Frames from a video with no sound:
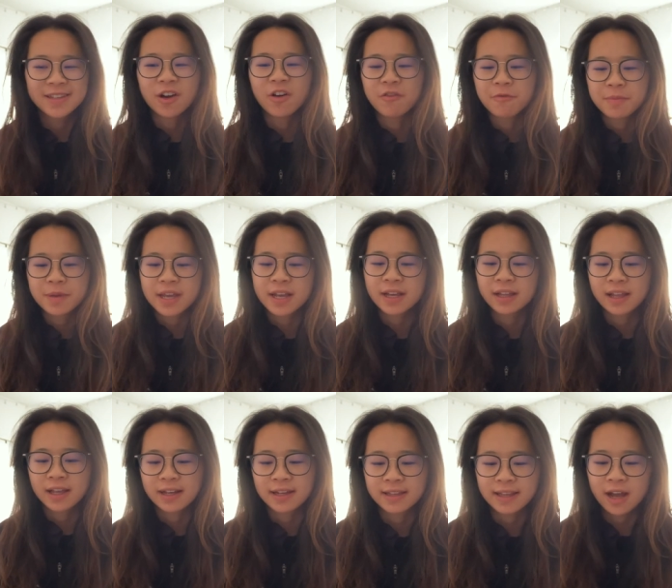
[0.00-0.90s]
of being
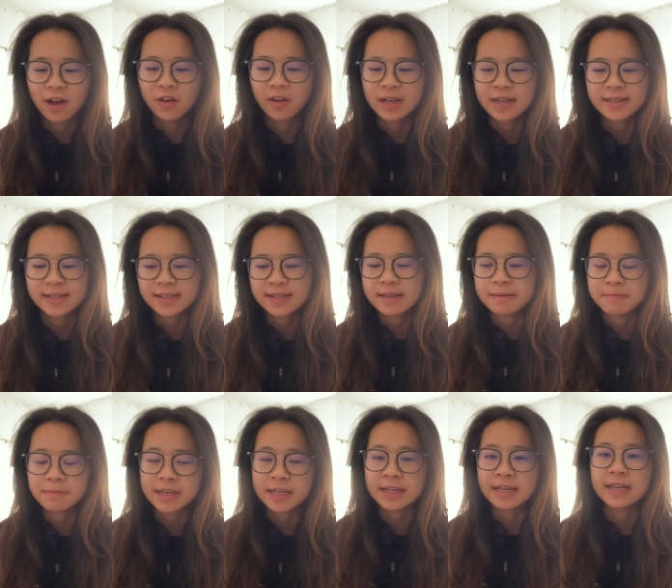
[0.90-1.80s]
like an LSE
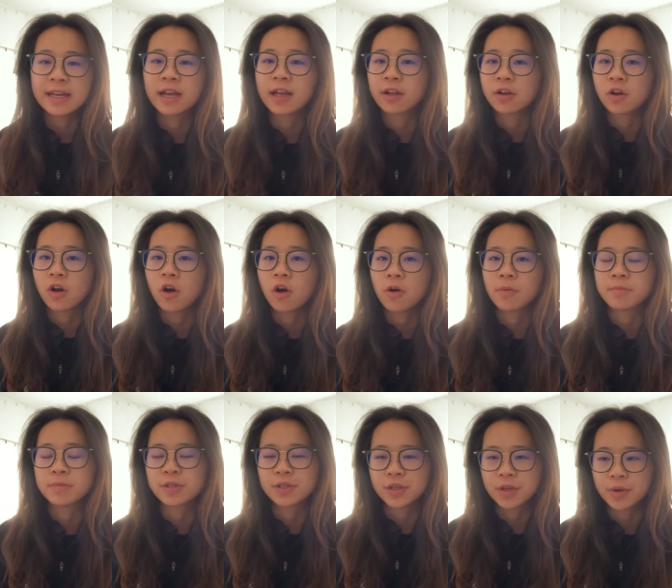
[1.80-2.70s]
media and comm
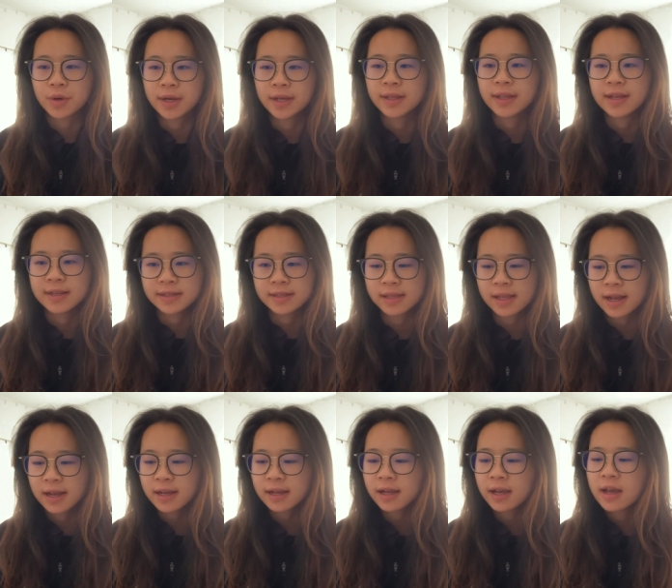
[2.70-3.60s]
student is
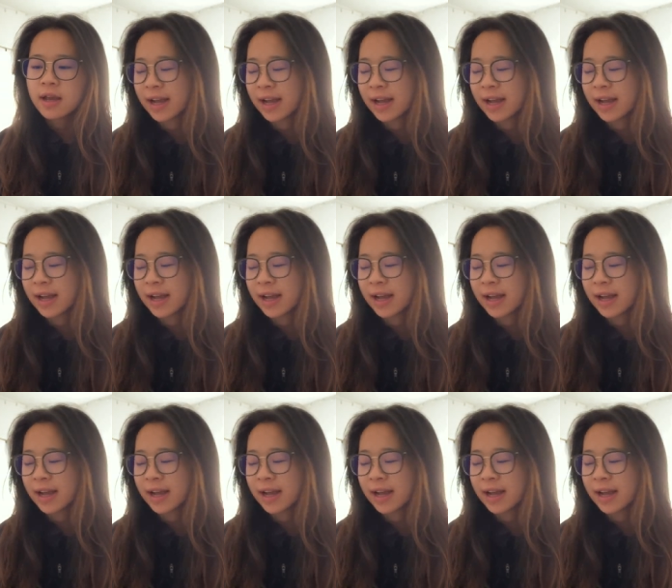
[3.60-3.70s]
like.